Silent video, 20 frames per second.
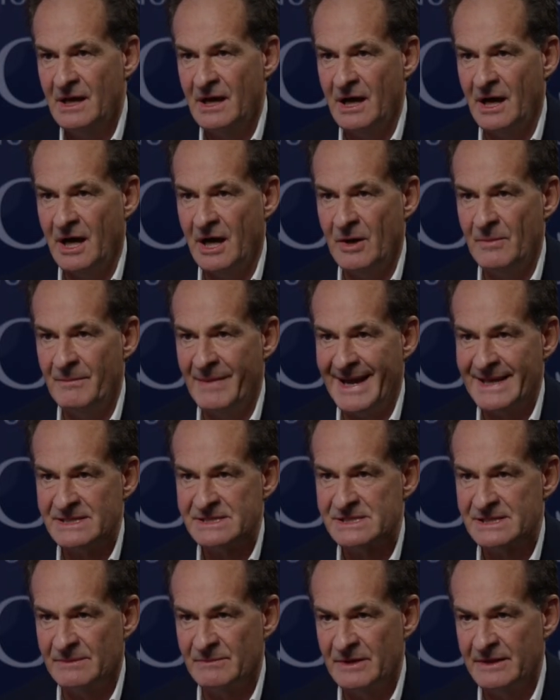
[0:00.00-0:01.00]
Um, and
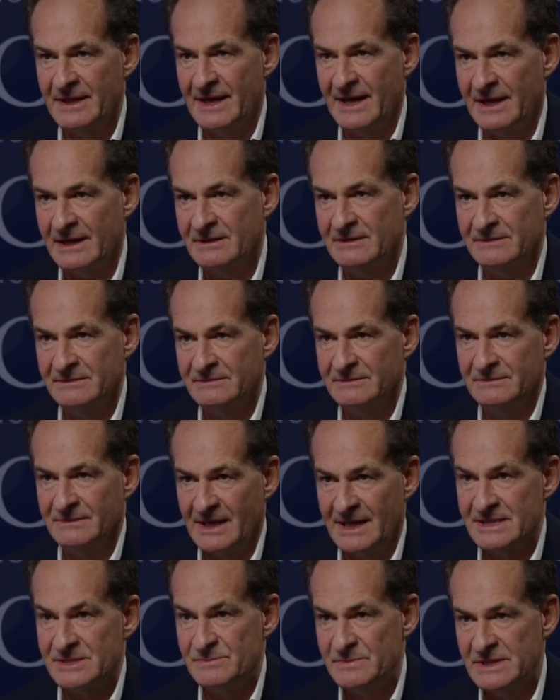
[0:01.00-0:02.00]
some of that
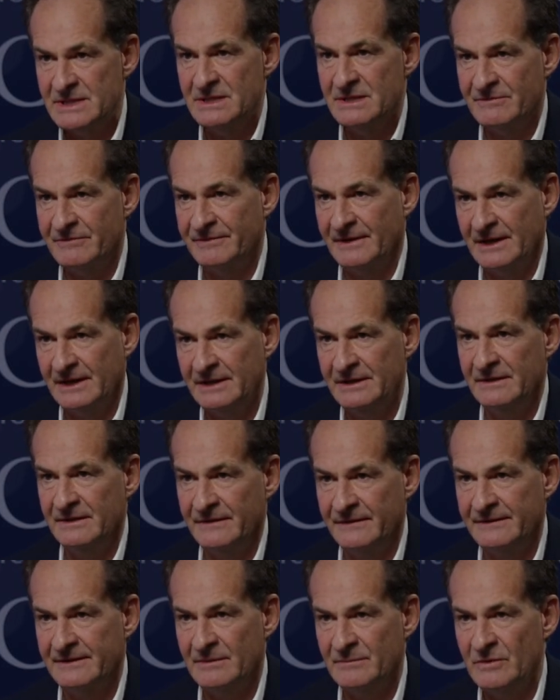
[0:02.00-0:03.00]
has been defined
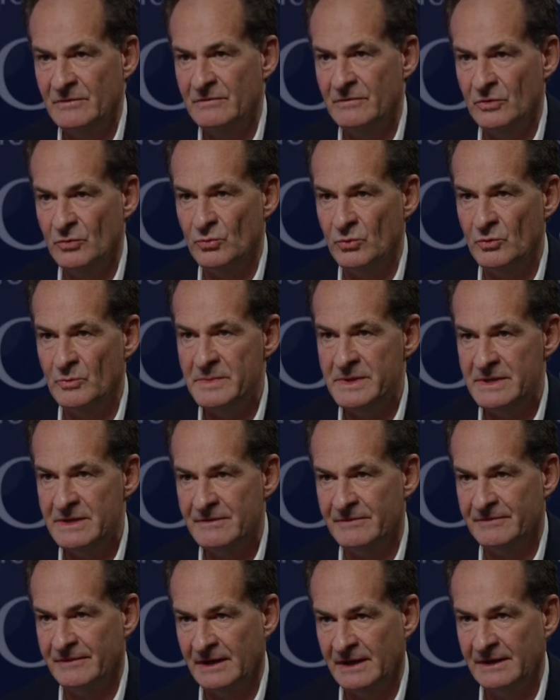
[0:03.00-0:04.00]
and some of it will be
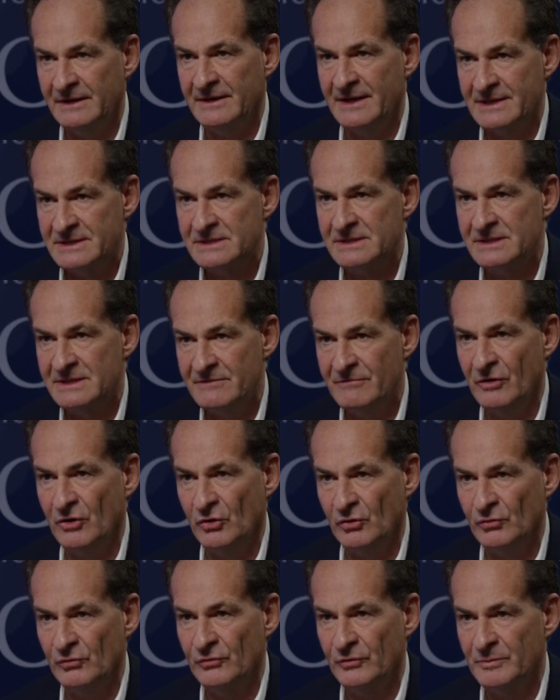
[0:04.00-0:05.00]
defined as it
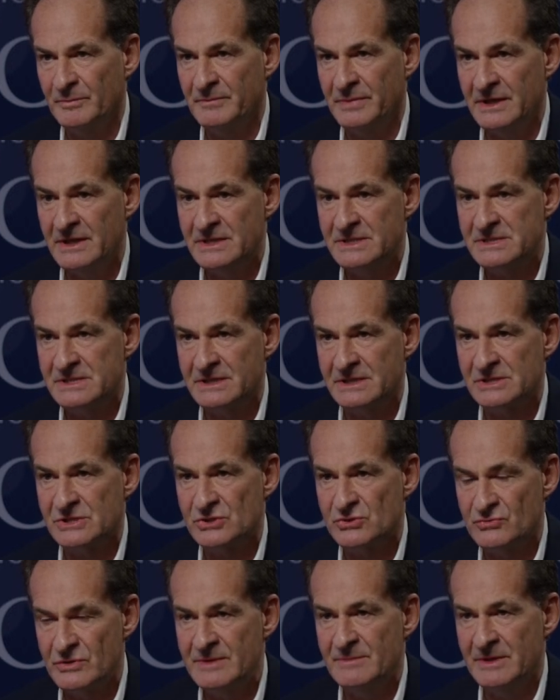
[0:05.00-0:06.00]
evolves. But it's
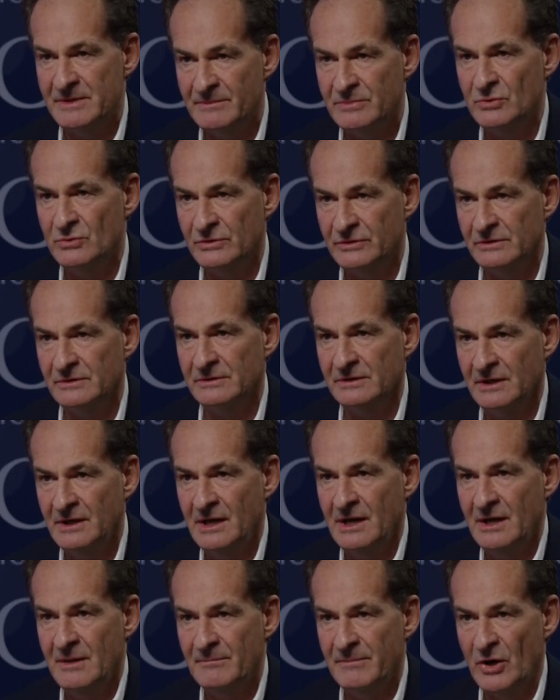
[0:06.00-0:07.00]
extremely important
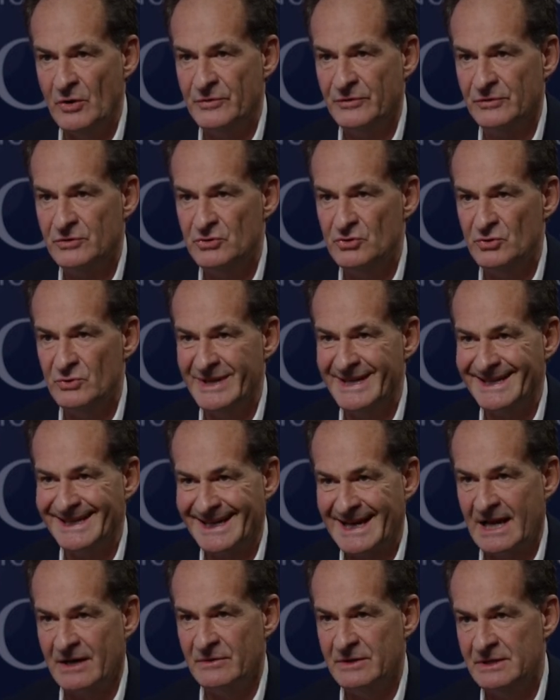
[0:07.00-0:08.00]
both to
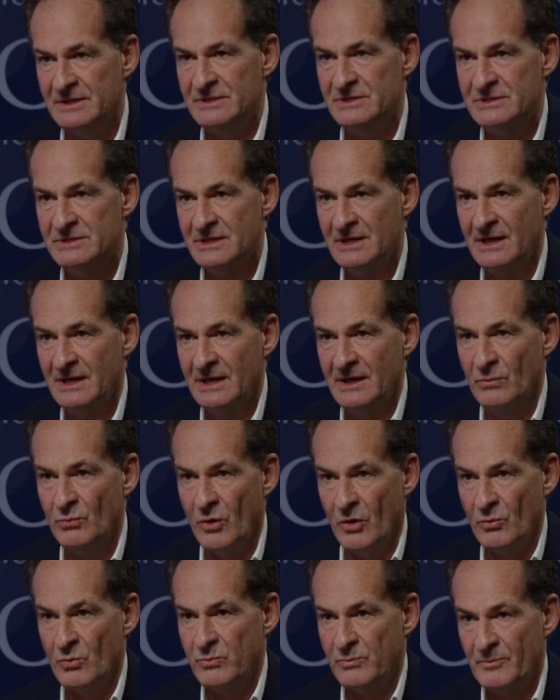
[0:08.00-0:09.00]
encourage
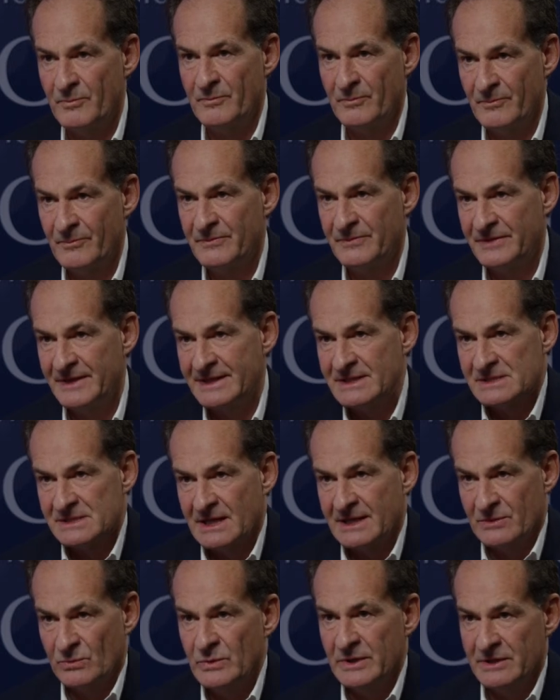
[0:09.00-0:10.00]
what things
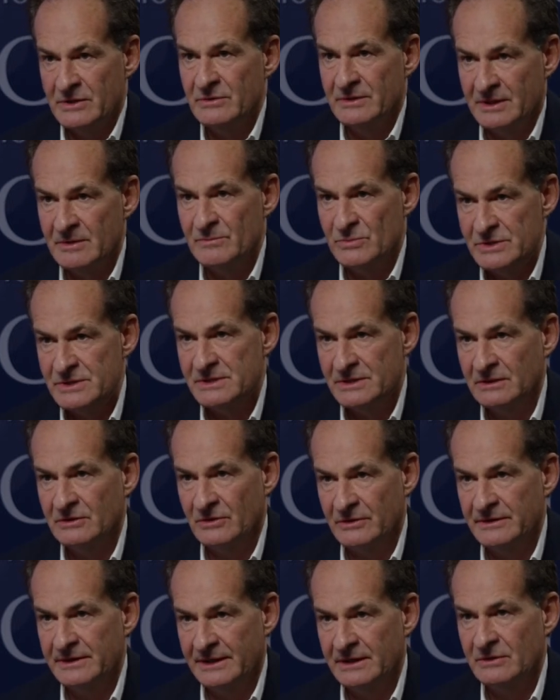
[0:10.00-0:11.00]
like we're doing in Brazil
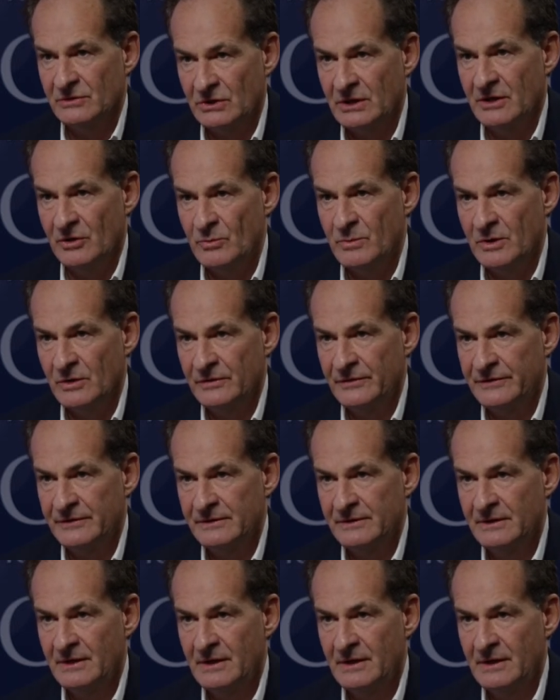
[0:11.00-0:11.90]
on nickel cobalt